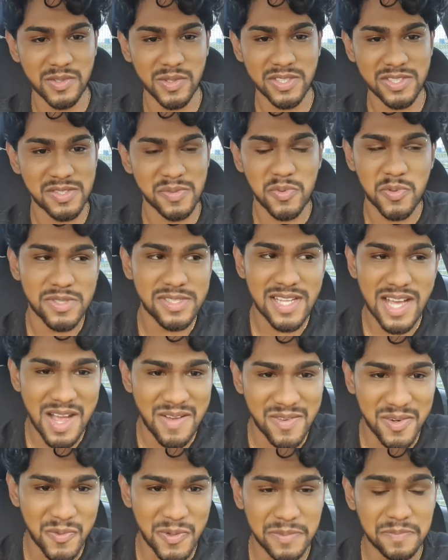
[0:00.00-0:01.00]
you are supposed to have
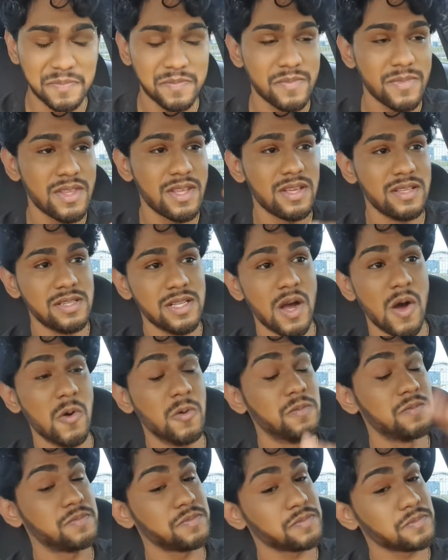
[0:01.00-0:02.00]
it with. Now,
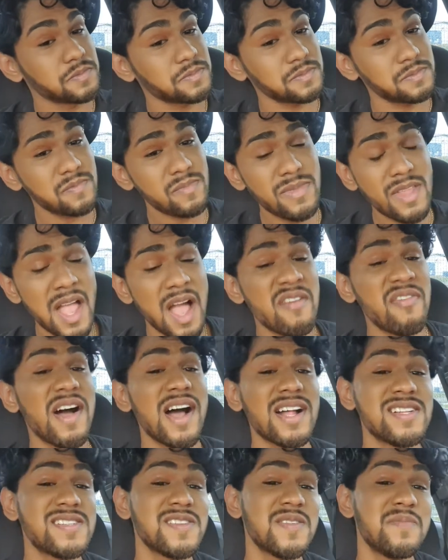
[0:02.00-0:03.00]
I've
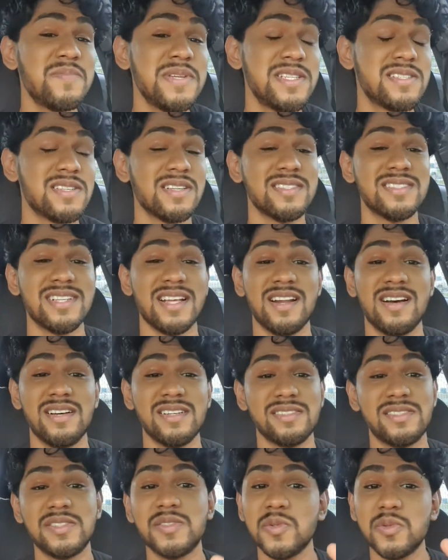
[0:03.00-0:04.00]
had some pizzas that are
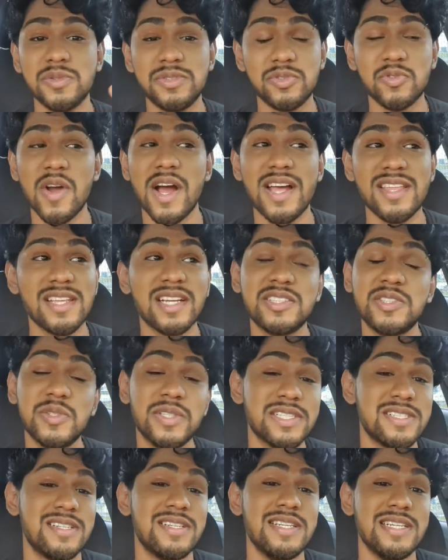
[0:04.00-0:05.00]
so dry that you
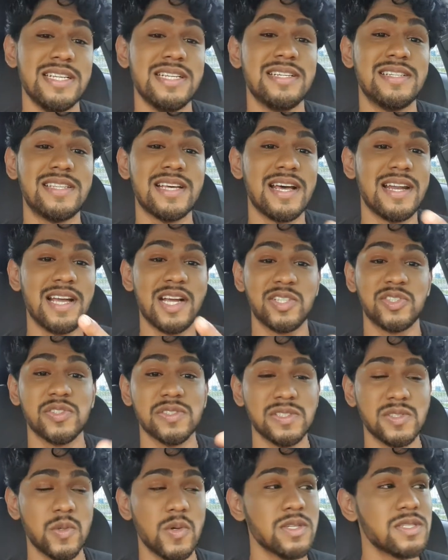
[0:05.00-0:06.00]
just need that extra
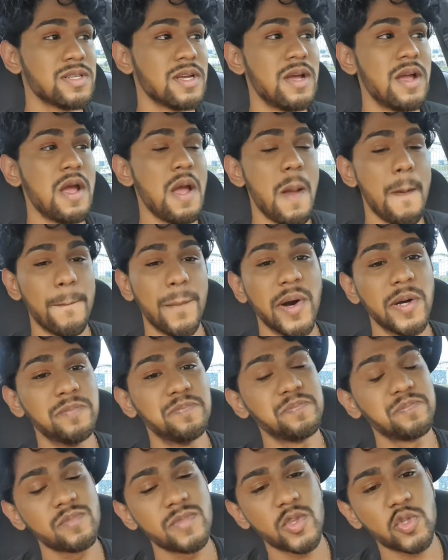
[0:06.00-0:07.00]
sauce. But
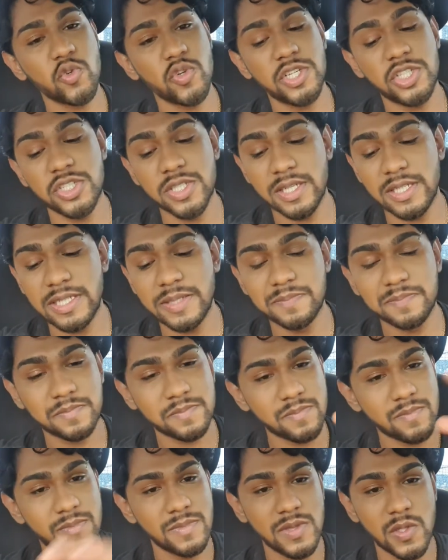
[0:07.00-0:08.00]
traditionally,
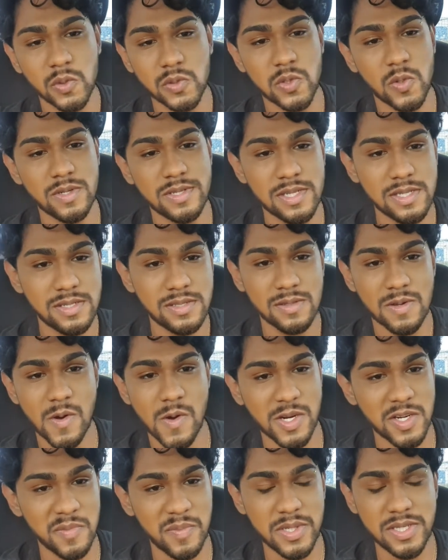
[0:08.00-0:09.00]
no sauces
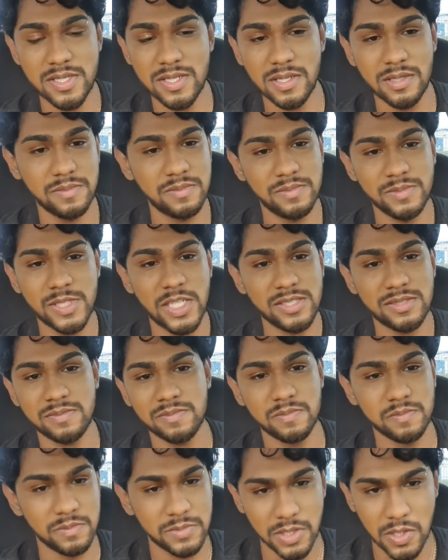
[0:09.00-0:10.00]
on a pizza. Just
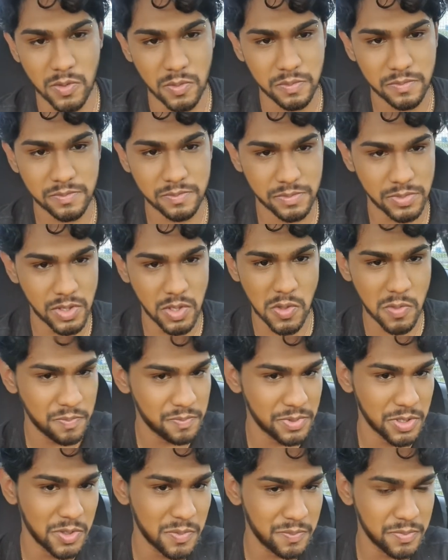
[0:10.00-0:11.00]
no, nope,
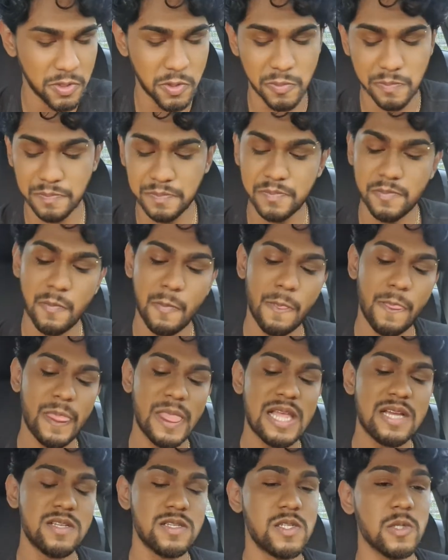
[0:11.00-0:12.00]
nope, nope.
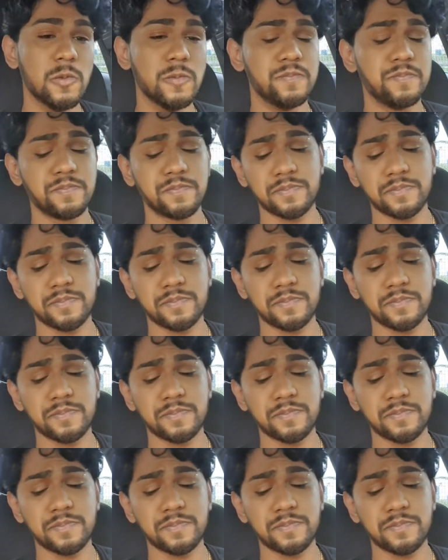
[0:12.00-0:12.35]
So